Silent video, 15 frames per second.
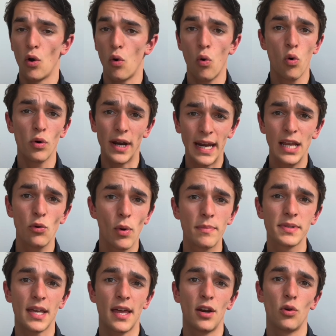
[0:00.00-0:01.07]
Or any
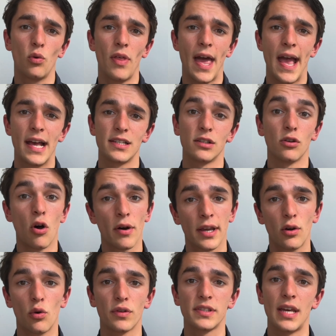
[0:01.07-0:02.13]
website at all that has login
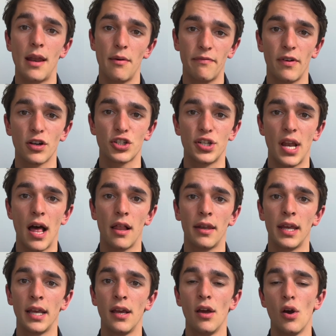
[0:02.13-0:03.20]
or sign up
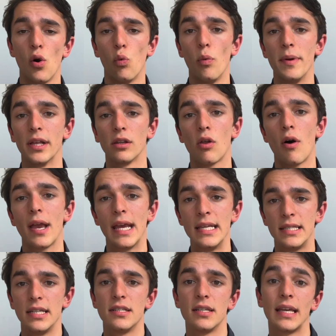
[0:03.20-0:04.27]
functionality will be a lot
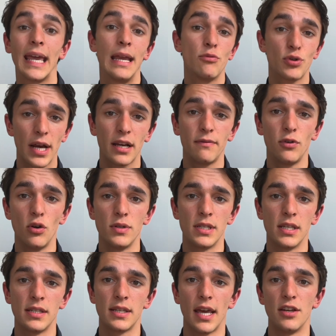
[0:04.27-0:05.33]
easier to keep track of
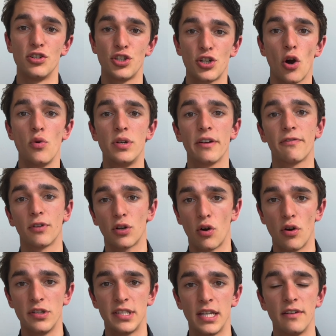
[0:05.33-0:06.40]
users and show different
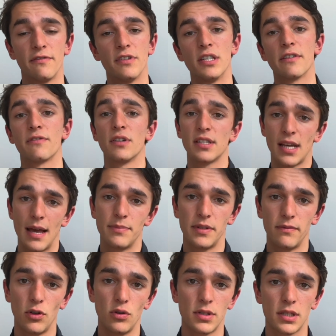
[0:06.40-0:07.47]
content for different types of
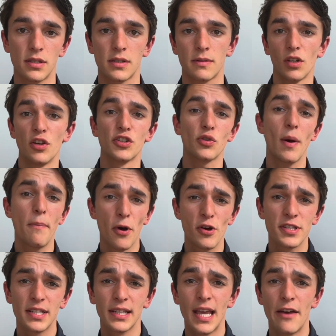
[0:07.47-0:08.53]
users. So I
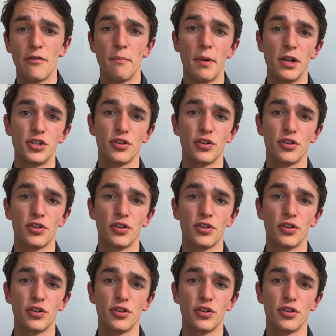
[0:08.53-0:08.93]
personally have a bunch